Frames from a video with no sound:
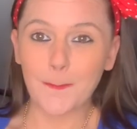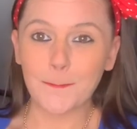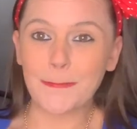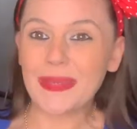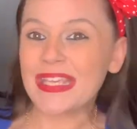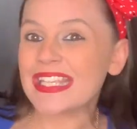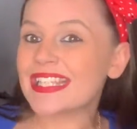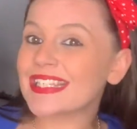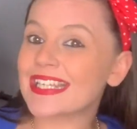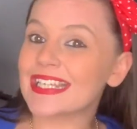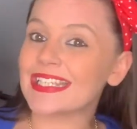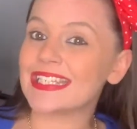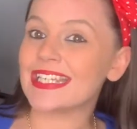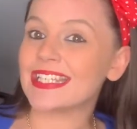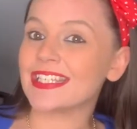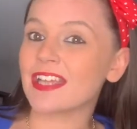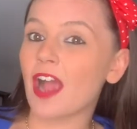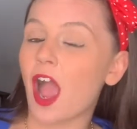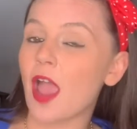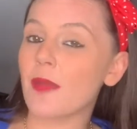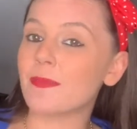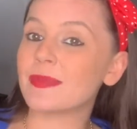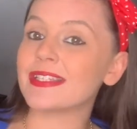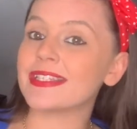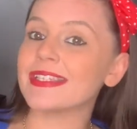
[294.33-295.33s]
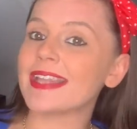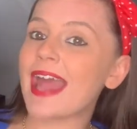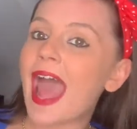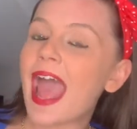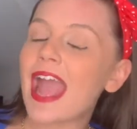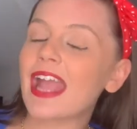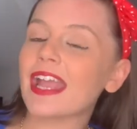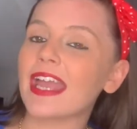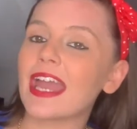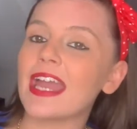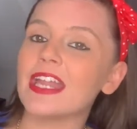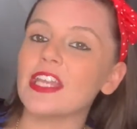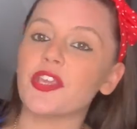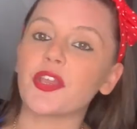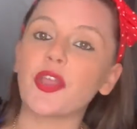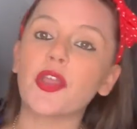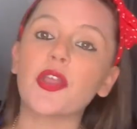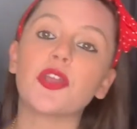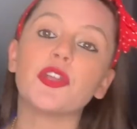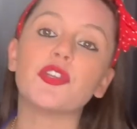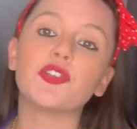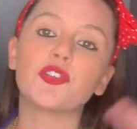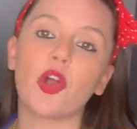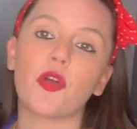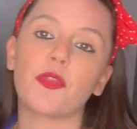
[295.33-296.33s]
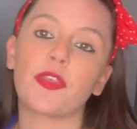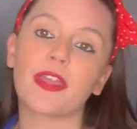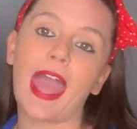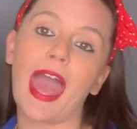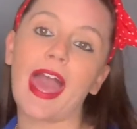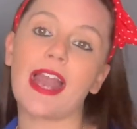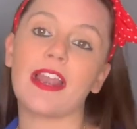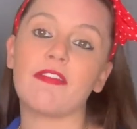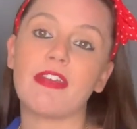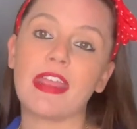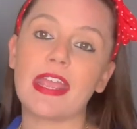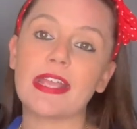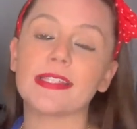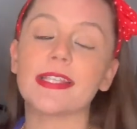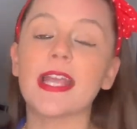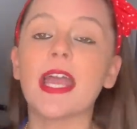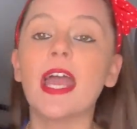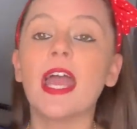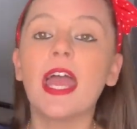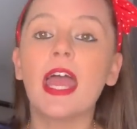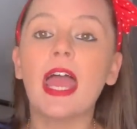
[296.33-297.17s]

biscuity type snack, and you can control the calories.